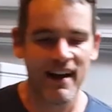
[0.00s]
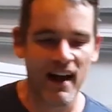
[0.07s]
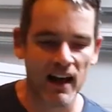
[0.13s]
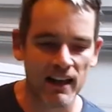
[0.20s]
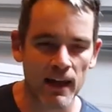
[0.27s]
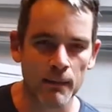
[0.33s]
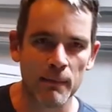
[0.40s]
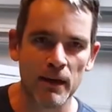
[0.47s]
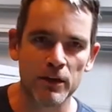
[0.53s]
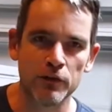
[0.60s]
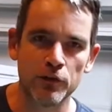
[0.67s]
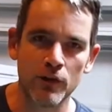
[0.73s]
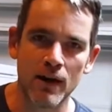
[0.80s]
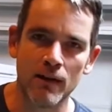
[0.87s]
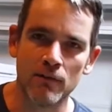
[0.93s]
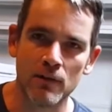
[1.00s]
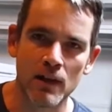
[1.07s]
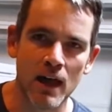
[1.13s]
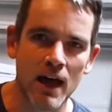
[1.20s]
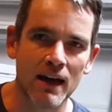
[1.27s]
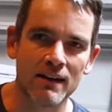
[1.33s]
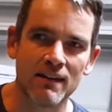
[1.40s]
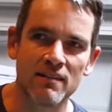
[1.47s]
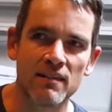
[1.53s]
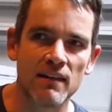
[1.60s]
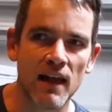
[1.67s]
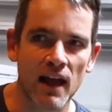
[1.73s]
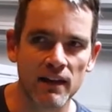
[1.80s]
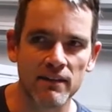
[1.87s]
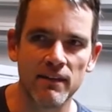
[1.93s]
I like making sure I have a lot because the
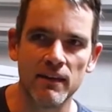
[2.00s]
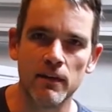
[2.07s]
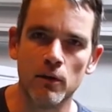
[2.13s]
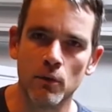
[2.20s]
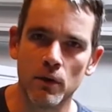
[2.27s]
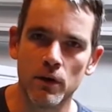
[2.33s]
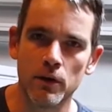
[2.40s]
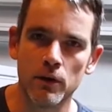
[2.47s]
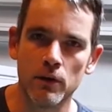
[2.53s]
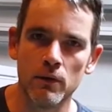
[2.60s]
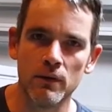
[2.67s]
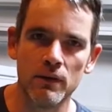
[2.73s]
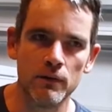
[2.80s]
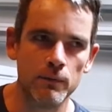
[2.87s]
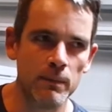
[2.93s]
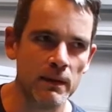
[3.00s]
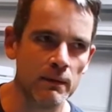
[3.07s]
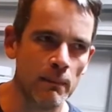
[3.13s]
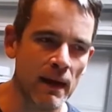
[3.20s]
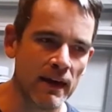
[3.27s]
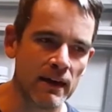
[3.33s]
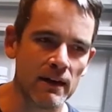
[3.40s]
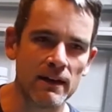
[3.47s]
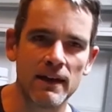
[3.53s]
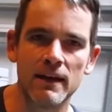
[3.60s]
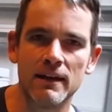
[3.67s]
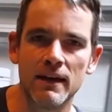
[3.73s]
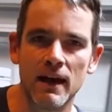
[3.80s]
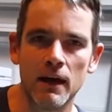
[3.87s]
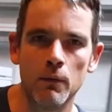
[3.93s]
last thing you want to do is be making a
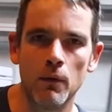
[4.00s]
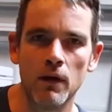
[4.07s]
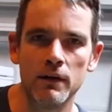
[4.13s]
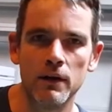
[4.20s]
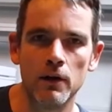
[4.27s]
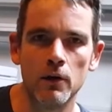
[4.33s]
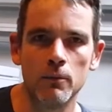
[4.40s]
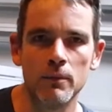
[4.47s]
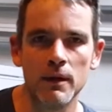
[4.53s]
late night run to Home